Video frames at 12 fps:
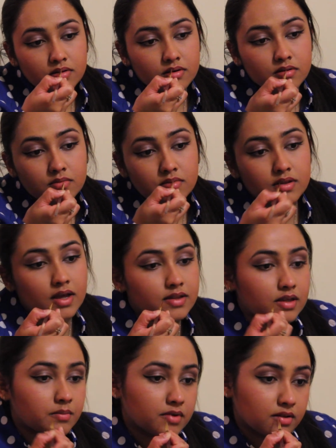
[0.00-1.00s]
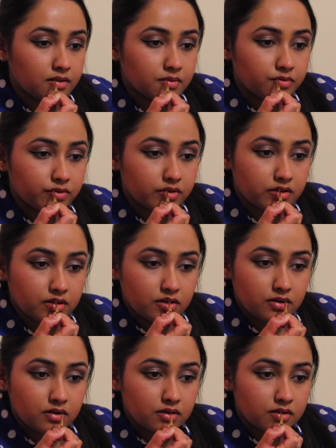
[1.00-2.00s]
I'm lining my lips with it,
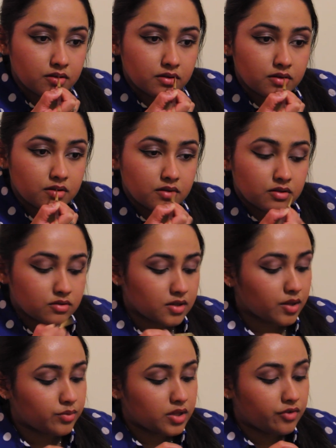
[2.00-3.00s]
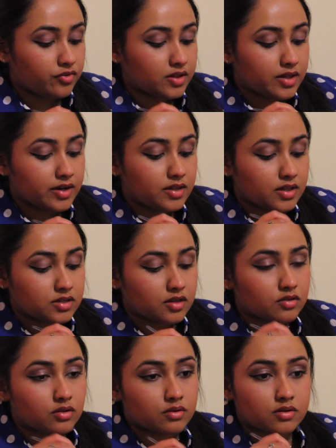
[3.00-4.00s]
so that when I fill it in, it
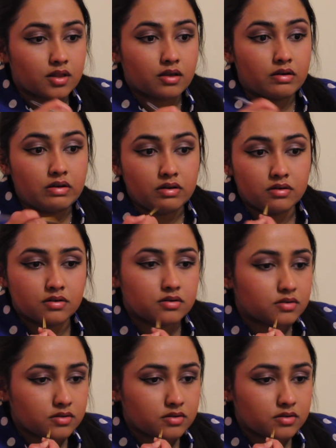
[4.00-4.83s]
doesn't look like, ugh.